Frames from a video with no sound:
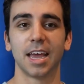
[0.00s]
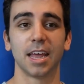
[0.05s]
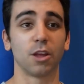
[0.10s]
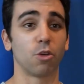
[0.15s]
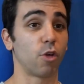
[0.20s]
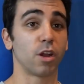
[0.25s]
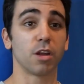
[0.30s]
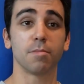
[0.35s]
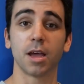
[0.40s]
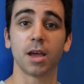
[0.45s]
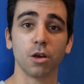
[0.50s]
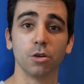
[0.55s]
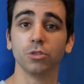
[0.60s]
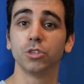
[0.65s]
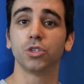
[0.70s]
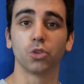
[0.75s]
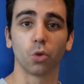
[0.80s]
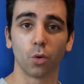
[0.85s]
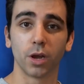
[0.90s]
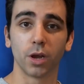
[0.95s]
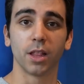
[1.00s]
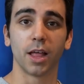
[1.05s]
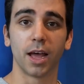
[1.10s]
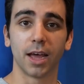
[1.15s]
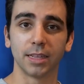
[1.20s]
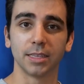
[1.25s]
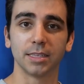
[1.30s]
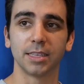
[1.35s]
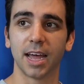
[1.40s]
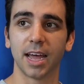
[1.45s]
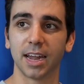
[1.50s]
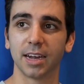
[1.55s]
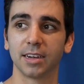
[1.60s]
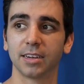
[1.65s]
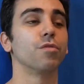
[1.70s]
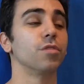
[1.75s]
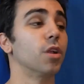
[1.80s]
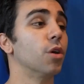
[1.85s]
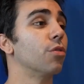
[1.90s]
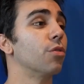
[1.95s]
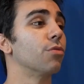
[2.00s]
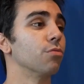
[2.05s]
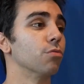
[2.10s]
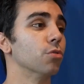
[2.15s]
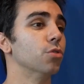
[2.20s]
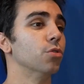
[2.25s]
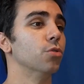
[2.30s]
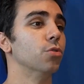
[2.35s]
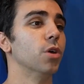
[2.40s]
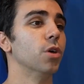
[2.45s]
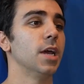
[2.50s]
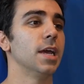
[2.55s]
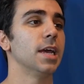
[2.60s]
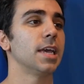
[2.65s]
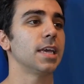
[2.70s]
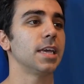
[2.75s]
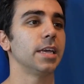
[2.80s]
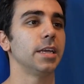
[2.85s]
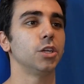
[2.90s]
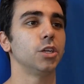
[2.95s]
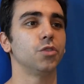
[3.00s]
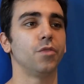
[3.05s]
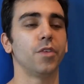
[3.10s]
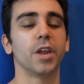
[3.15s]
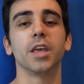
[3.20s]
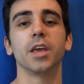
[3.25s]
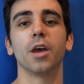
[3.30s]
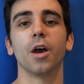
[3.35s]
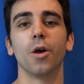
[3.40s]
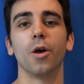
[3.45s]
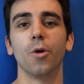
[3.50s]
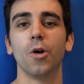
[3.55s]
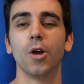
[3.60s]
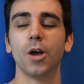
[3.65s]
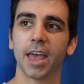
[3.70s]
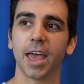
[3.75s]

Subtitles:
creating my own storylines that flow through each video.